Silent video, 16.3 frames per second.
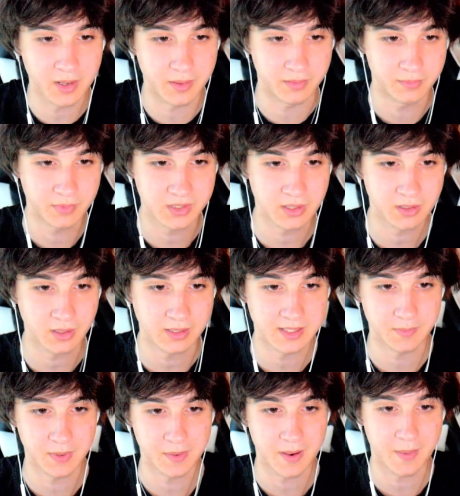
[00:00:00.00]
What's going on, Laser
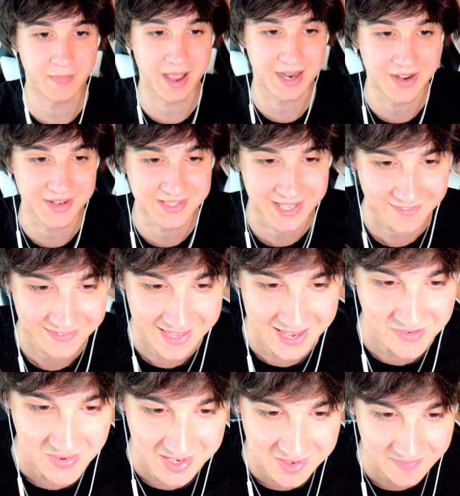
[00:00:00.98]
Beam? I'm back. I was AFK.
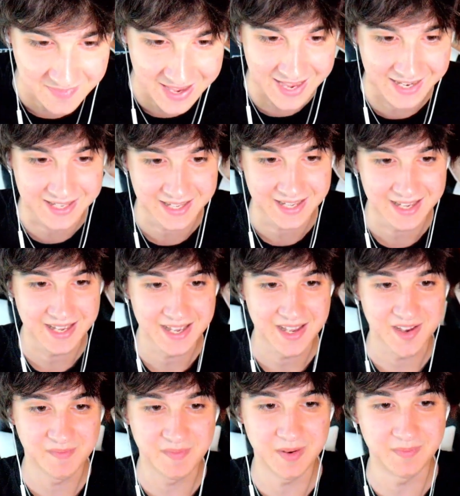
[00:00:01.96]
Welcome back.
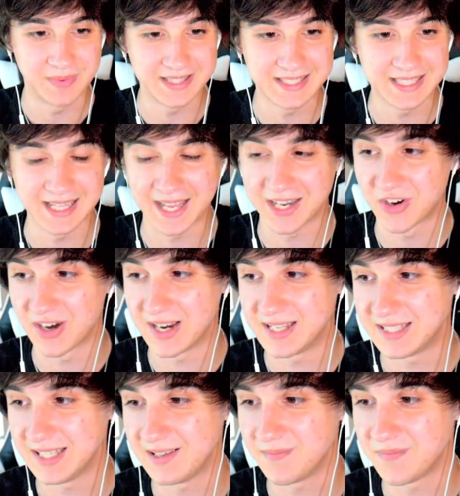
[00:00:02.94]
Been busy like
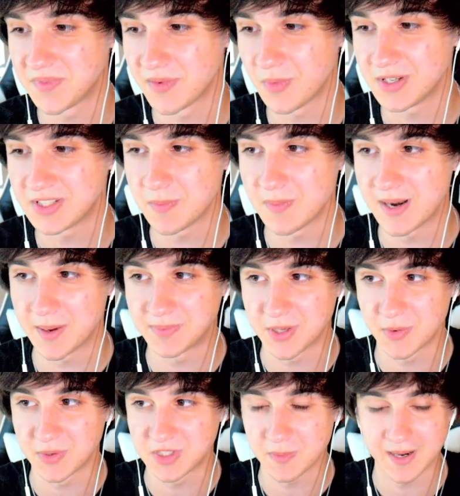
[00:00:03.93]
crazy. What you been up to?
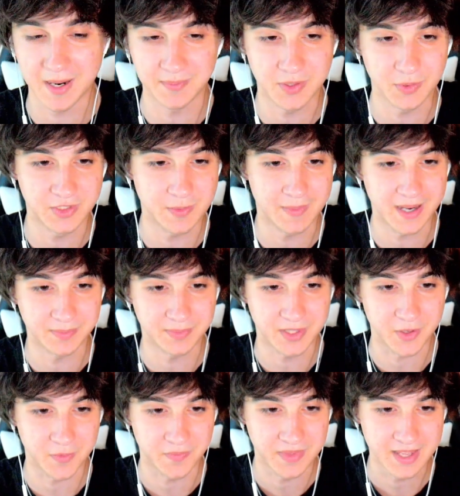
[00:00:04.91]
What you been up to? What you been up
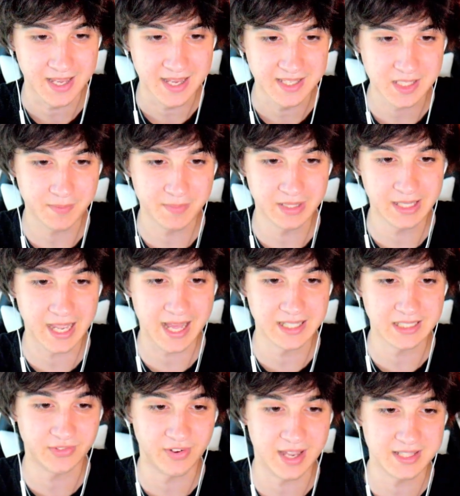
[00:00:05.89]
to? Some Billie Eilish
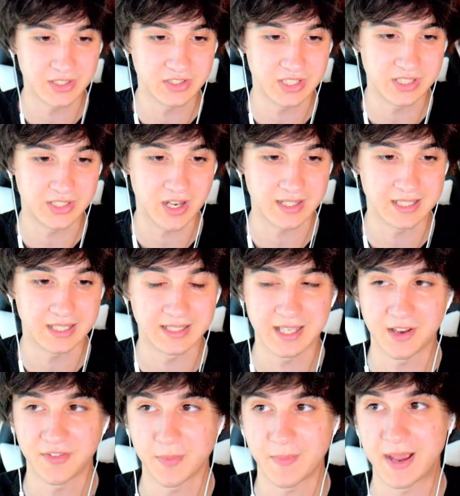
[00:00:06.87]
fans are just toxic as hell
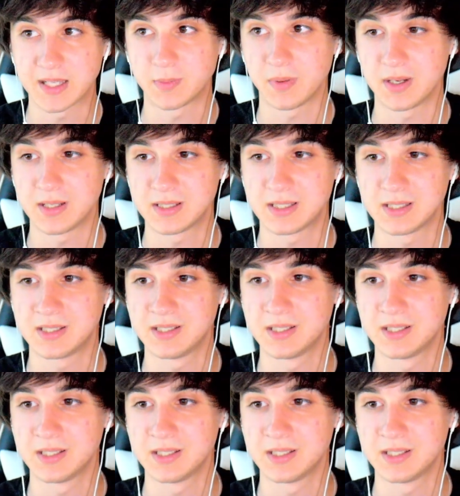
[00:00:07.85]
from my experiences.